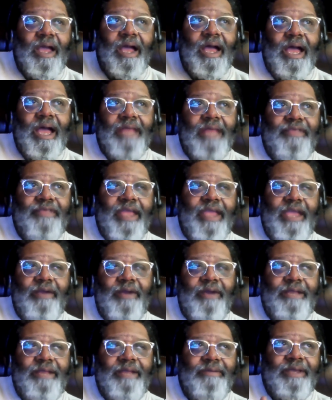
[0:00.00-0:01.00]
I think,
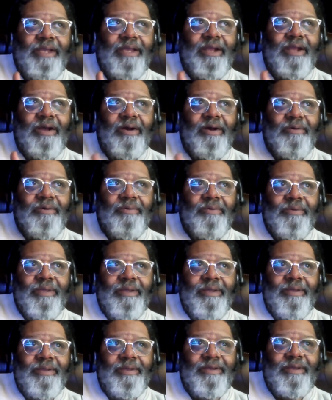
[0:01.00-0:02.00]
eh, you know,
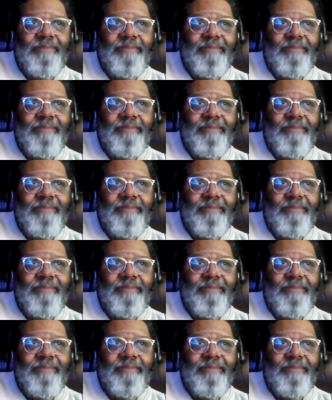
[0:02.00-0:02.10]
in,